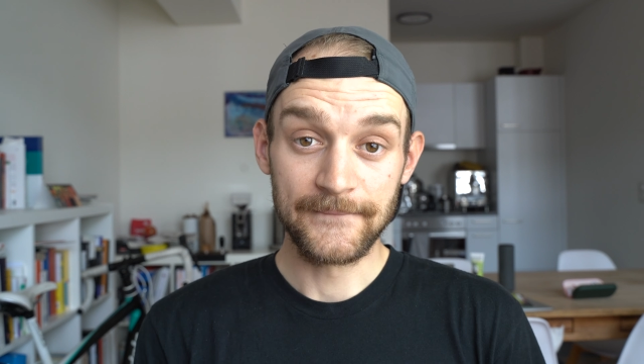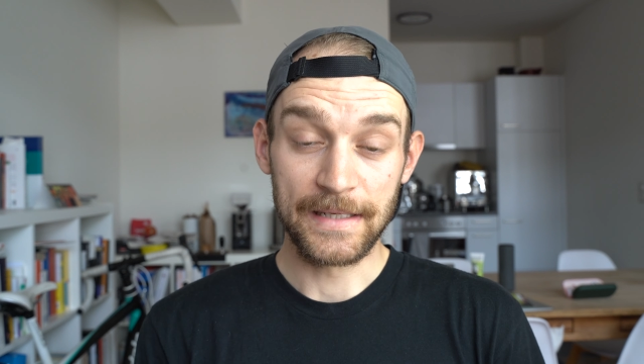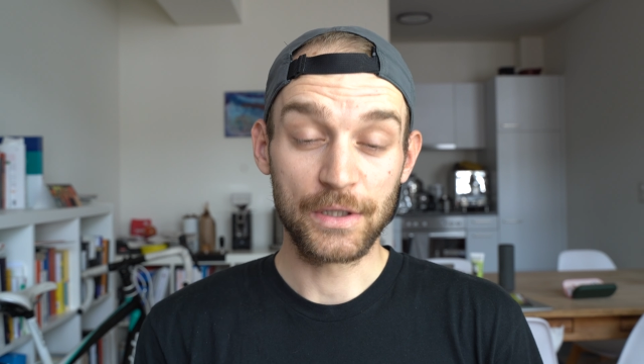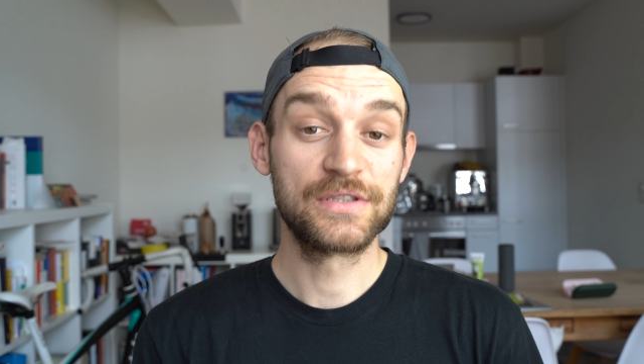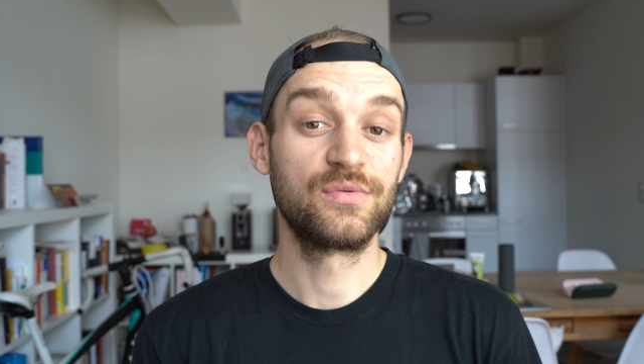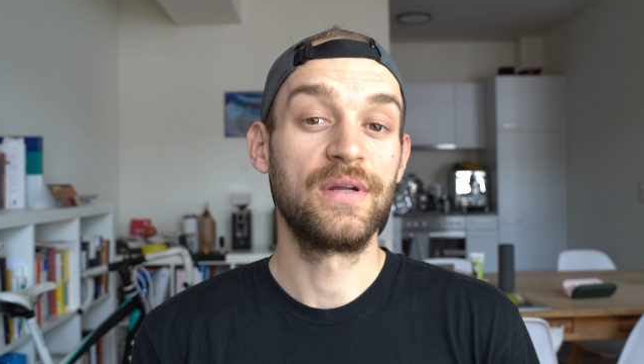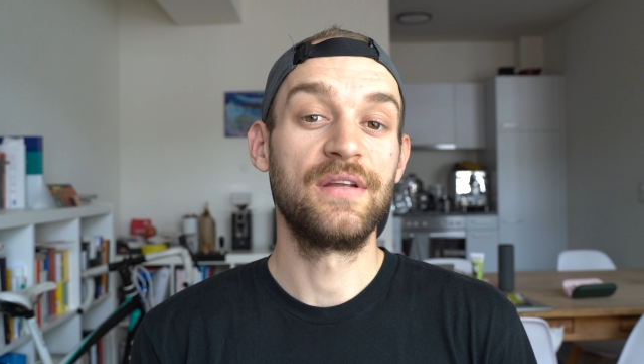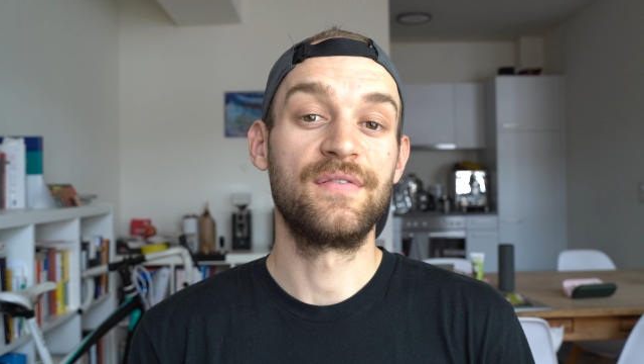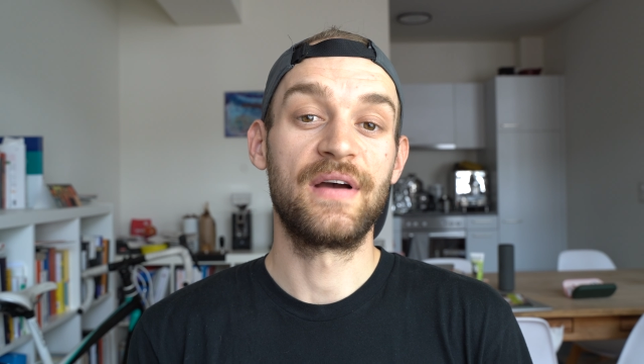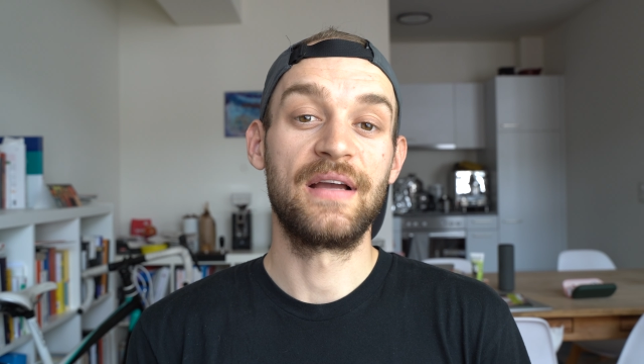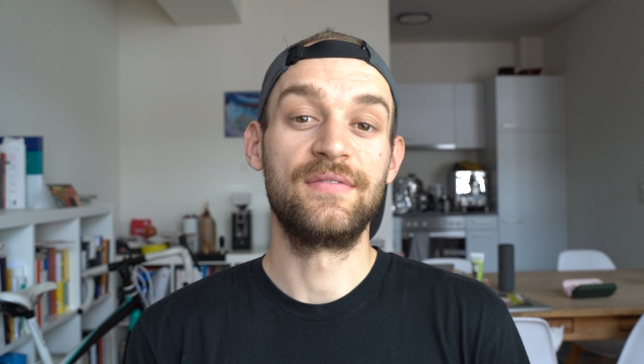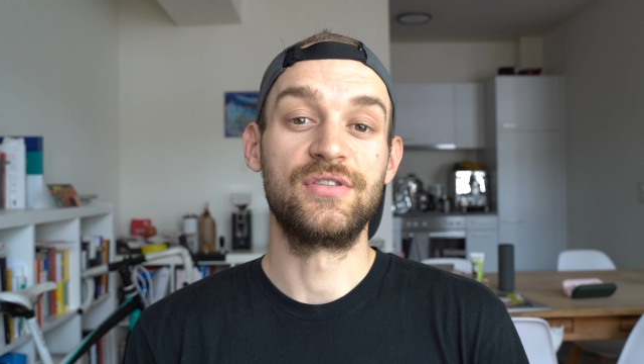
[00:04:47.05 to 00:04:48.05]
because
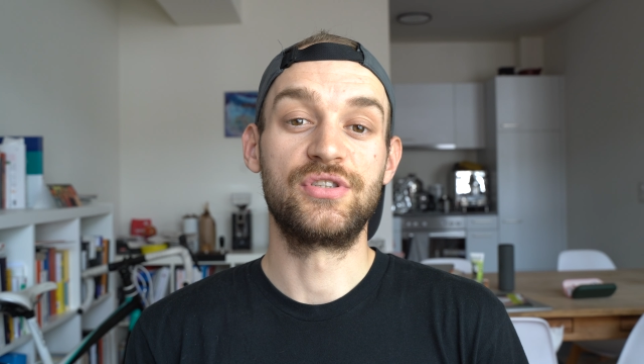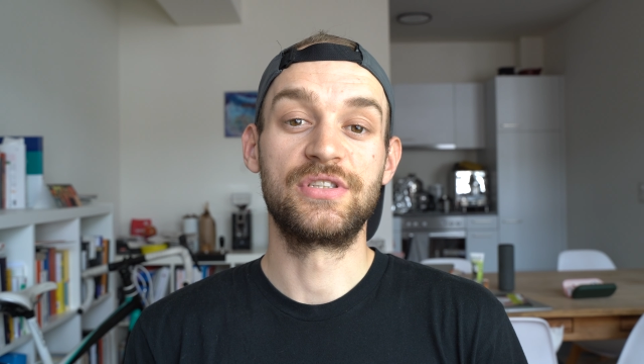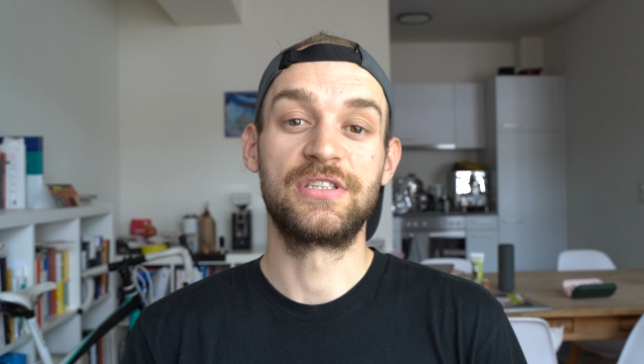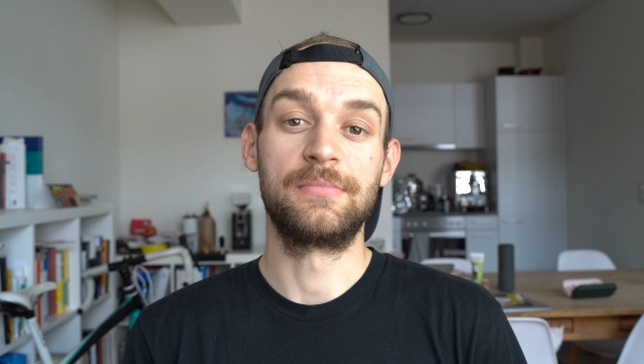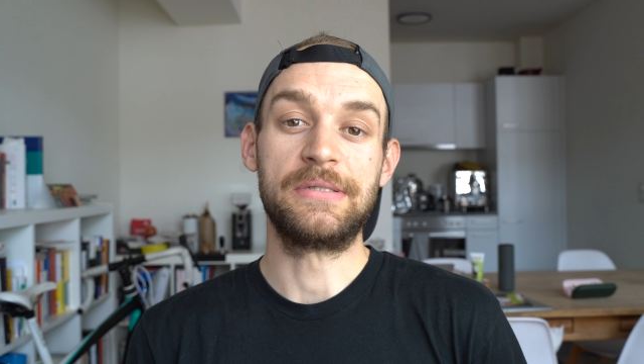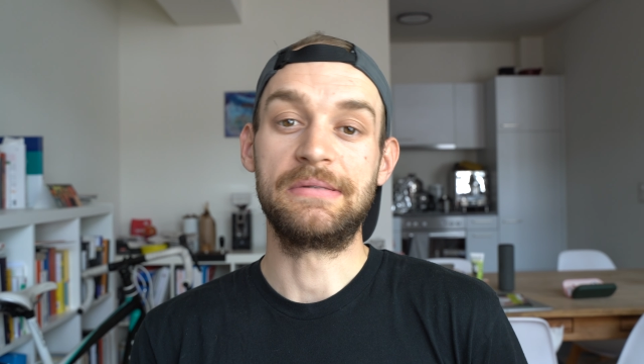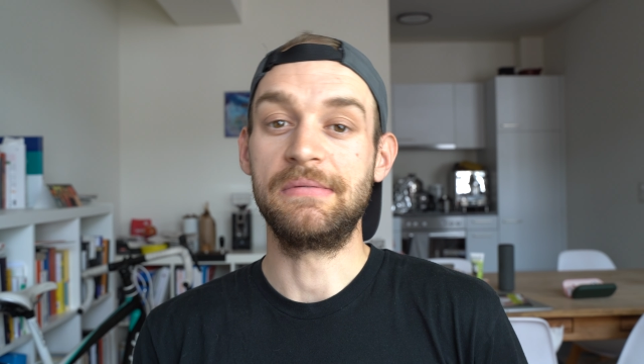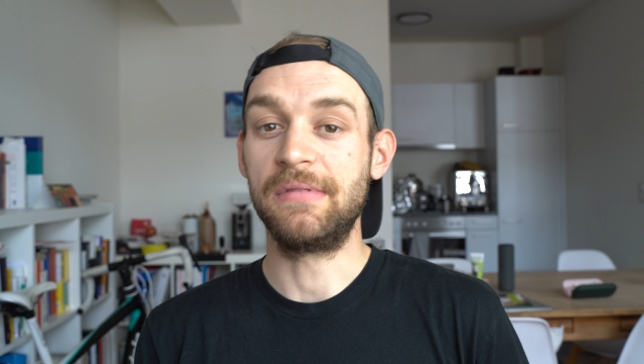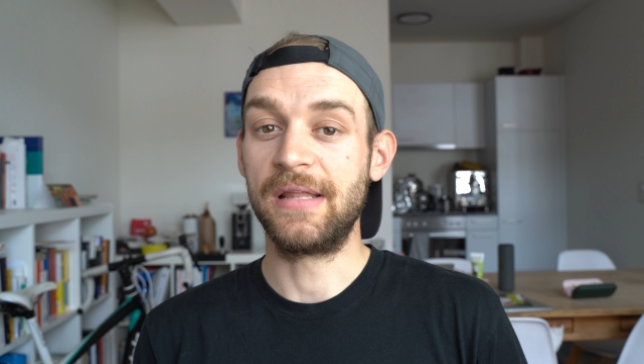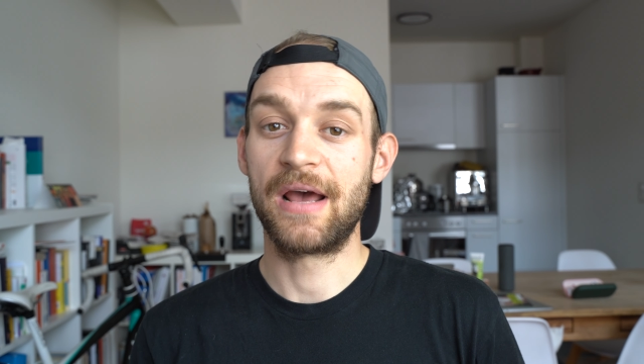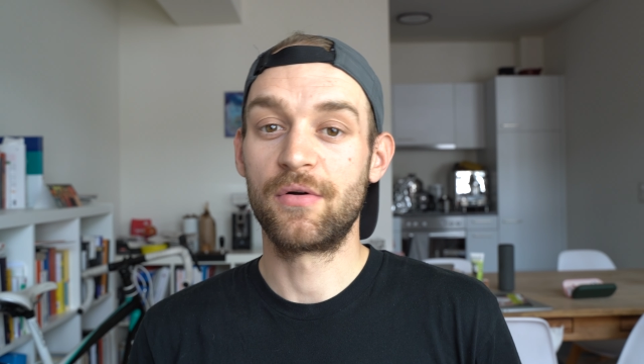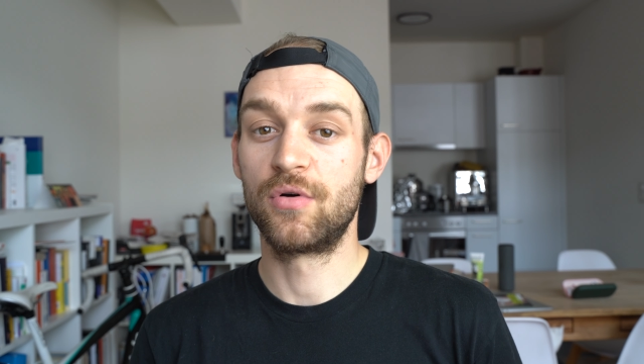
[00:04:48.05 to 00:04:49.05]
25 is just a bit
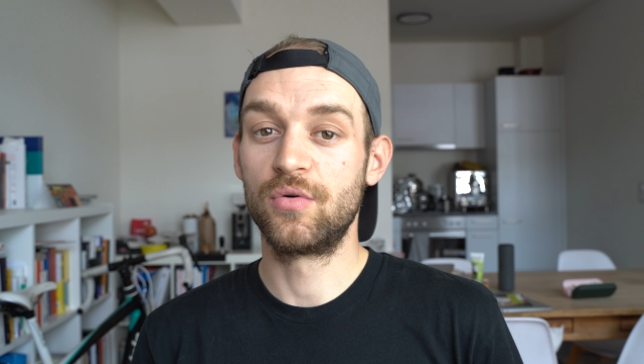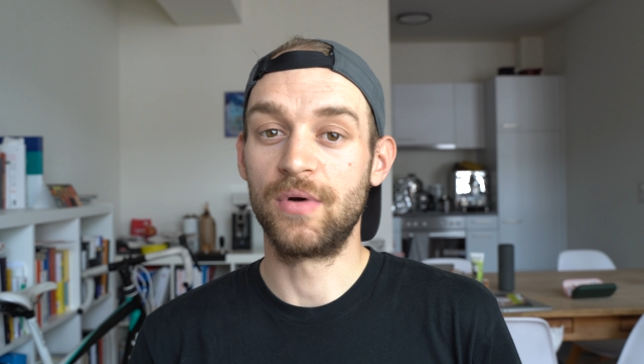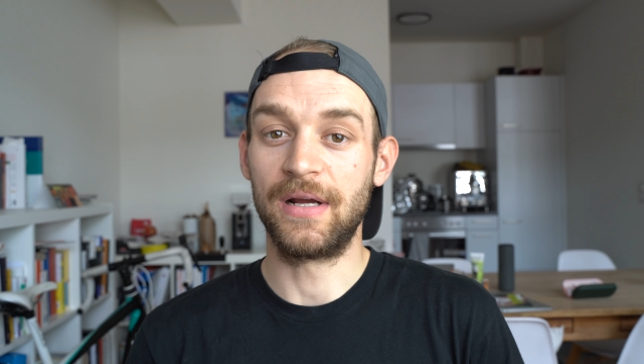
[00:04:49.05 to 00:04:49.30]
narrow.